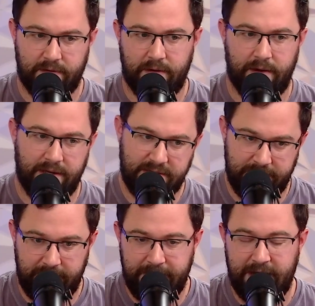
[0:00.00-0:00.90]
an Alexa
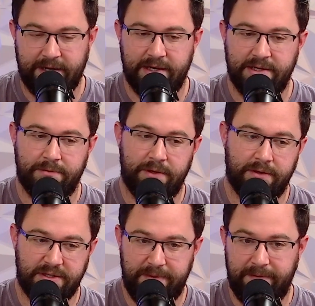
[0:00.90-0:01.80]
Mini package with Cook
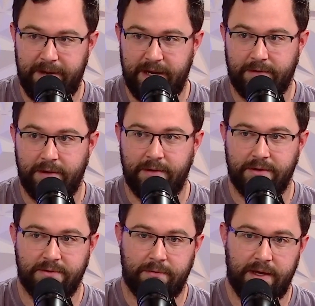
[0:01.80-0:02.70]
Speed
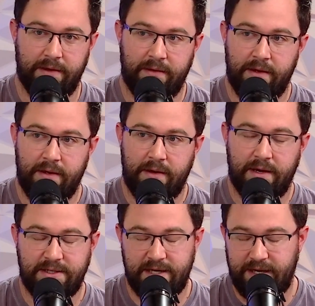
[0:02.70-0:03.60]
Pancros, with a
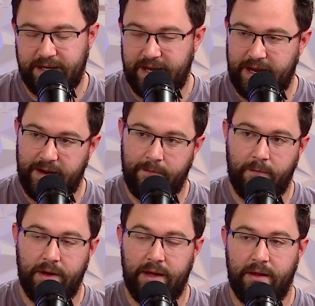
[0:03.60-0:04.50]
Steadicam,
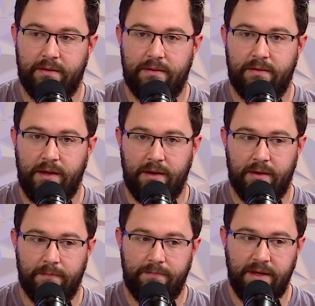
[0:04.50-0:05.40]
with,
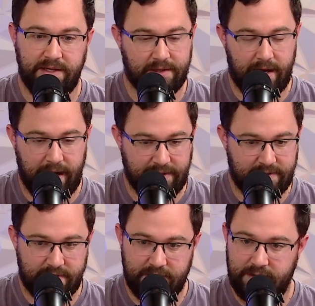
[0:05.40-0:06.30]
these
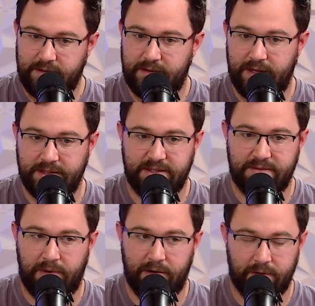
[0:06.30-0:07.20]
lights, this
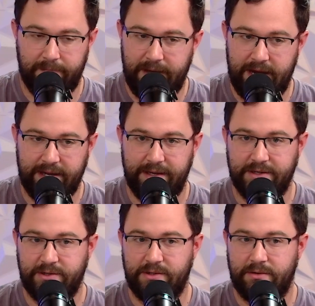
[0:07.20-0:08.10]
small grip
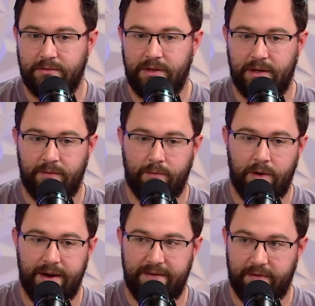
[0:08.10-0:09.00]
package,
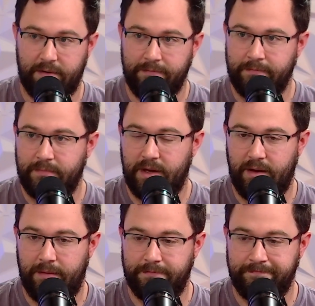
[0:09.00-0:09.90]
whatever. The